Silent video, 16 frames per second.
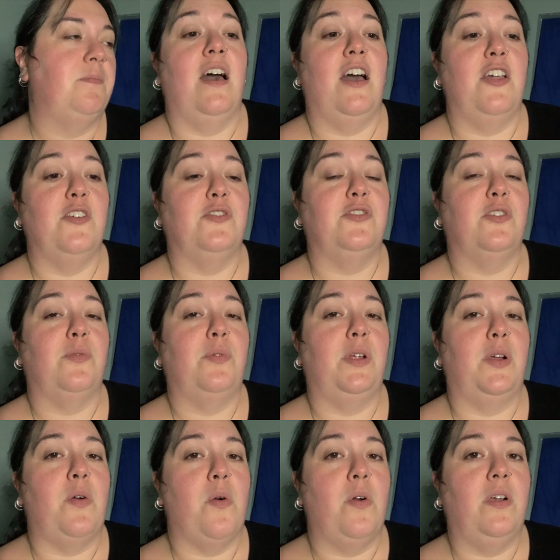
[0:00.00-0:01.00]
I also
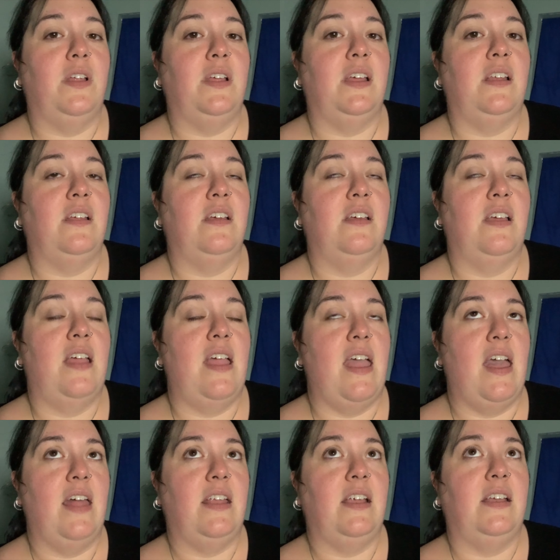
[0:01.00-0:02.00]
recorded,
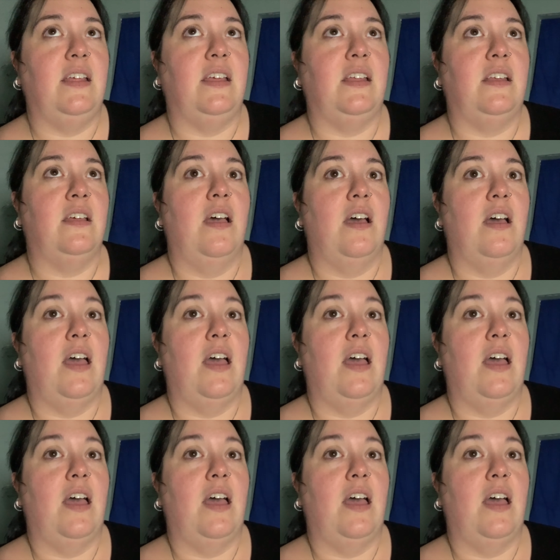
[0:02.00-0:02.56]
edited,